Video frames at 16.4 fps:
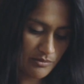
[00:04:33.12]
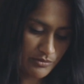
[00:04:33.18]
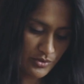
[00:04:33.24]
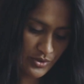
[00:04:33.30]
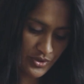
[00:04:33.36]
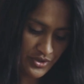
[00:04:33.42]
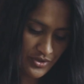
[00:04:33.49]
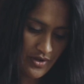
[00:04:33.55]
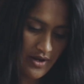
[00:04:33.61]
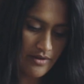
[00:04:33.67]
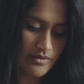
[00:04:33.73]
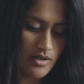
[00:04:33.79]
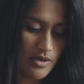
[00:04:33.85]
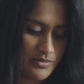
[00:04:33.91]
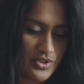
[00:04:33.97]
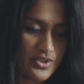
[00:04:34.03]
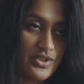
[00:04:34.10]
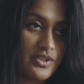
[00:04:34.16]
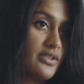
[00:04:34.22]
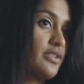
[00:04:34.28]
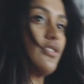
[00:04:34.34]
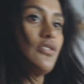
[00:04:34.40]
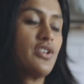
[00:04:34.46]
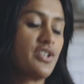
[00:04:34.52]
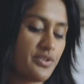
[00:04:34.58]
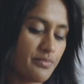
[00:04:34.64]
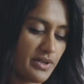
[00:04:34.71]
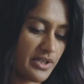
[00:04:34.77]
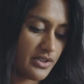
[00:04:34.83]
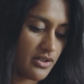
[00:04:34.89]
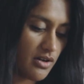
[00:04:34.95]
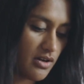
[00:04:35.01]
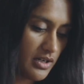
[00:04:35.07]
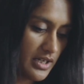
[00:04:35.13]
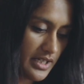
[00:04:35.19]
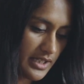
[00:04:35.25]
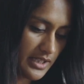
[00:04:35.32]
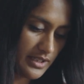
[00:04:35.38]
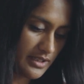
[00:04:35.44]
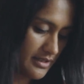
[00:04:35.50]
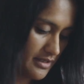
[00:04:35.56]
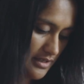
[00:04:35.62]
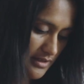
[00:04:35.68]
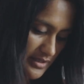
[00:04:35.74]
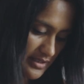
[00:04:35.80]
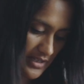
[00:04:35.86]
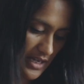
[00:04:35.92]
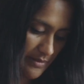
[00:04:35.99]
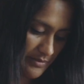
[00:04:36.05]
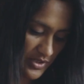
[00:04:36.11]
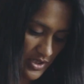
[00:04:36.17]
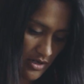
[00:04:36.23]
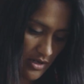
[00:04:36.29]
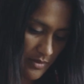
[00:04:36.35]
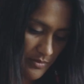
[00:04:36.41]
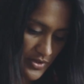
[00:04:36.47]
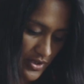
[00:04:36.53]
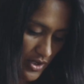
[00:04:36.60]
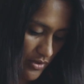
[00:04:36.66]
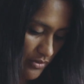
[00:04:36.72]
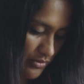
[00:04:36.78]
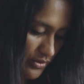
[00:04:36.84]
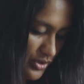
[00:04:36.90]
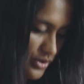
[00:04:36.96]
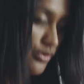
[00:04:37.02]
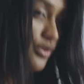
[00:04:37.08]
and mortar out, I'm just going to crush my garlic at the same time. So you